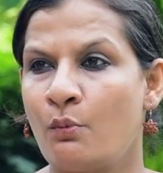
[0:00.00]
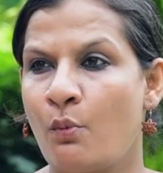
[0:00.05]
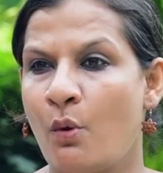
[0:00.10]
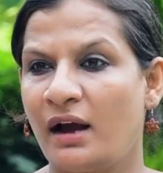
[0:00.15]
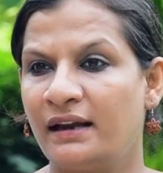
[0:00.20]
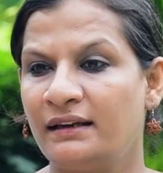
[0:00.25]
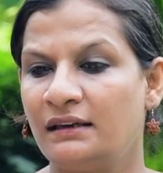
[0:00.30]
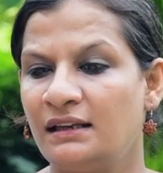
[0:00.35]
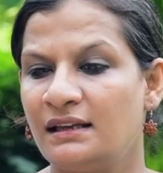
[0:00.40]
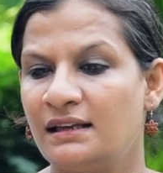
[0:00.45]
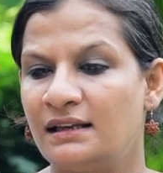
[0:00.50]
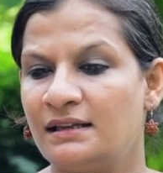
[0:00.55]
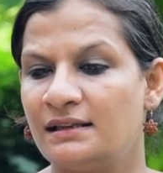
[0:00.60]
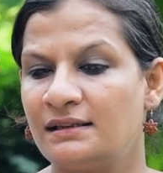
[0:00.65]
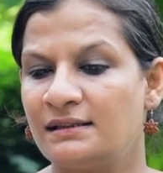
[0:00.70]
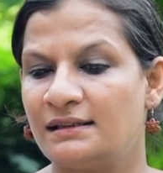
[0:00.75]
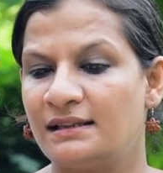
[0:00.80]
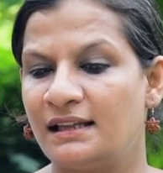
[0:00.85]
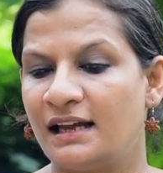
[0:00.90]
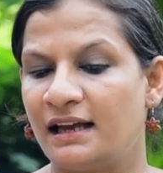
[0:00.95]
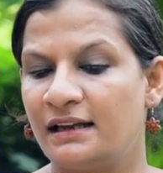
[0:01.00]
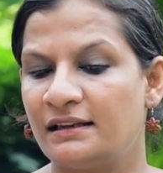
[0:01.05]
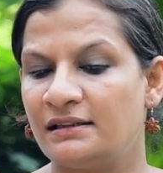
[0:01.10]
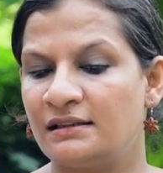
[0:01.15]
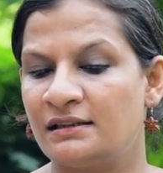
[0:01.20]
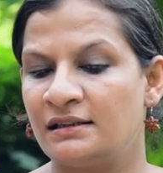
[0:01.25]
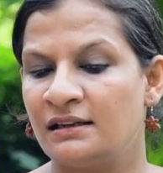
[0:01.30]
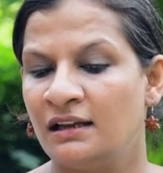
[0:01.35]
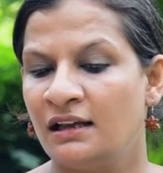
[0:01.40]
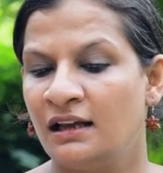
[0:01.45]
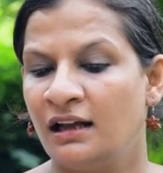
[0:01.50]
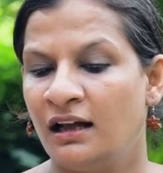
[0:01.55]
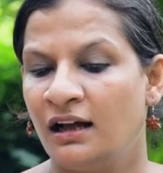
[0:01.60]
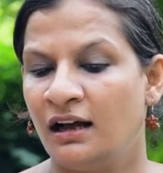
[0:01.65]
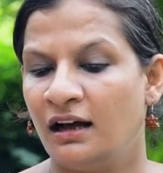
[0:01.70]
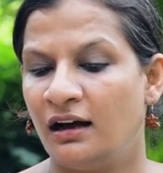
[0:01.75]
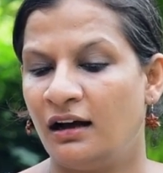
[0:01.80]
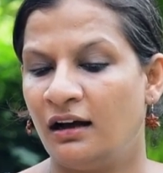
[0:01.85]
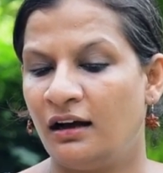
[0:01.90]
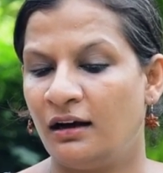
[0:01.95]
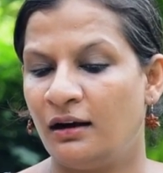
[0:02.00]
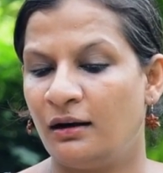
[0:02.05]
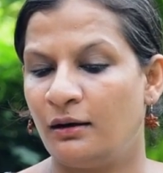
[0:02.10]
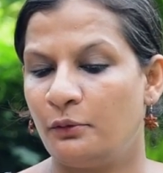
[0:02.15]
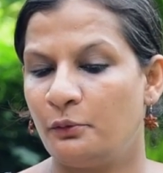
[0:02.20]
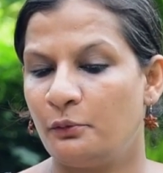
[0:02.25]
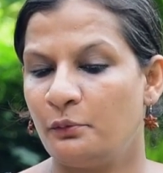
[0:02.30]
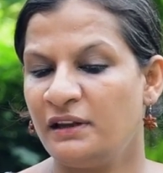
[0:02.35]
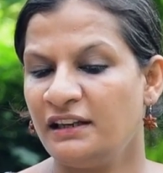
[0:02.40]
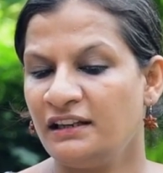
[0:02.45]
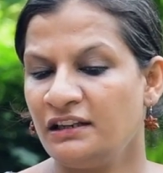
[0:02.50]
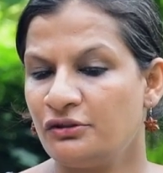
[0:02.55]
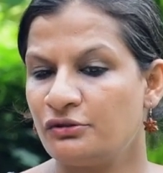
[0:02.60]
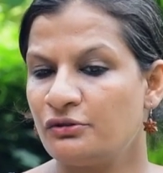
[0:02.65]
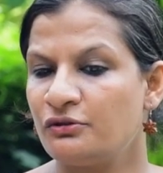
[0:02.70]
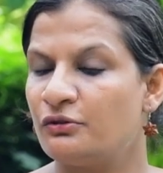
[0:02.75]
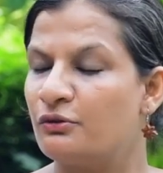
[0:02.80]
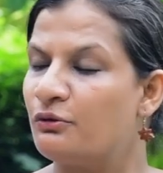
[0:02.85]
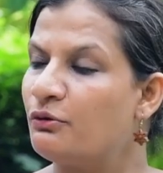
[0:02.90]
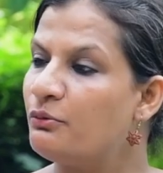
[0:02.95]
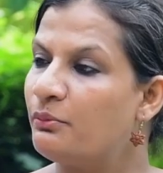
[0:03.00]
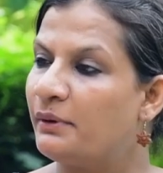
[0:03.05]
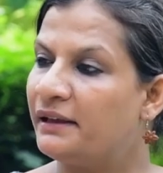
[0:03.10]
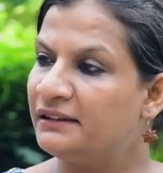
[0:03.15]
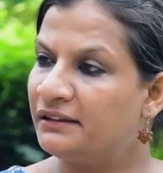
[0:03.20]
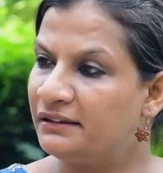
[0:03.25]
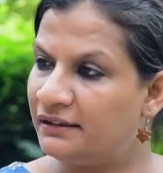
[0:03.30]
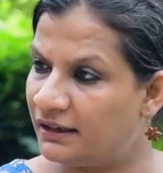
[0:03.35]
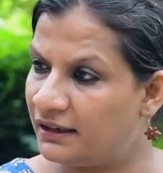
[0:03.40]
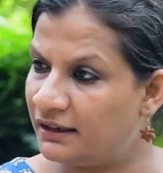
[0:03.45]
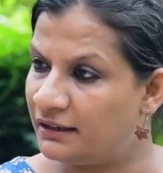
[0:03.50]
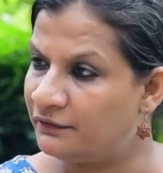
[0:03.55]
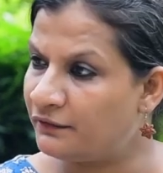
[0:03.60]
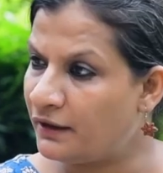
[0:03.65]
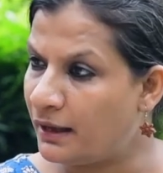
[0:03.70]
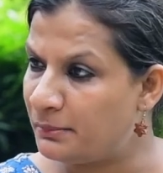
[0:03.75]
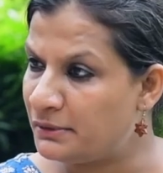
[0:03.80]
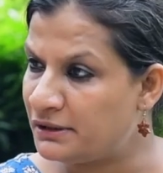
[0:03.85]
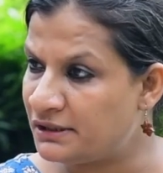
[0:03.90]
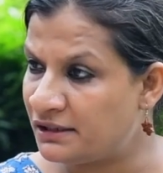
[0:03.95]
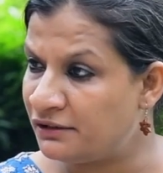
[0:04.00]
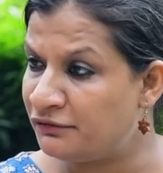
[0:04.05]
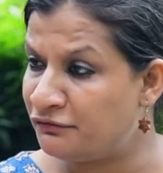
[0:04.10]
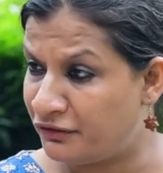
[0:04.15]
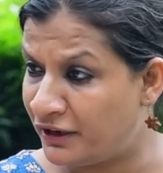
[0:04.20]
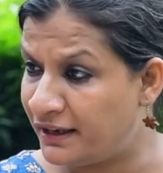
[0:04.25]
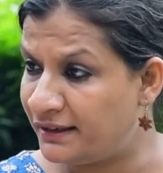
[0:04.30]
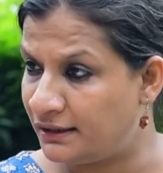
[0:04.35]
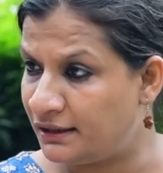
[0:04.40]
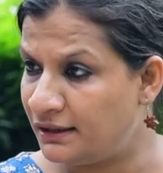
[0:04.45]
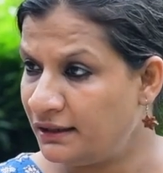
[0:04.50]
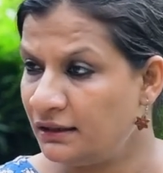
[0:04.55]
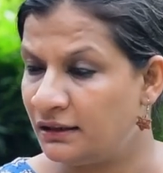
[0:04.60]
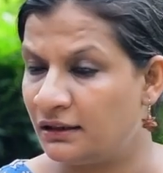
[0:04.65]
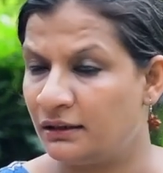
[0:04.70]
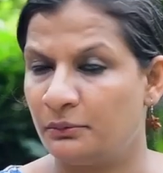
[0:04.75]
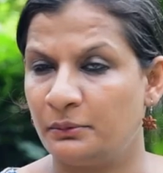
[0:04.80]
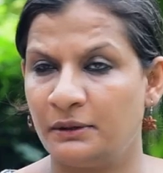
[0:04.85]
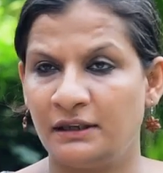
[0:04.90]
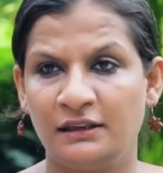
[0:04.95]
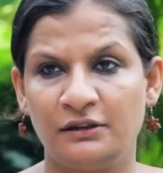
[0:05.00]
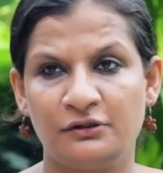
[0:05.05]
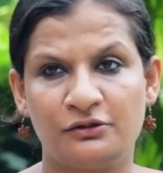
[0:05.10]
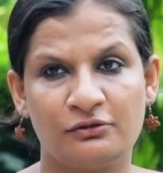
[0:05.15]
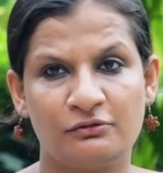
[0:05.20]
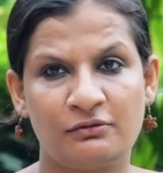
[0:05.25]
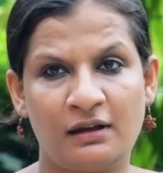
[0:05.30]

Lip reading: one is that we need to know whether they are environmental friendly. We need to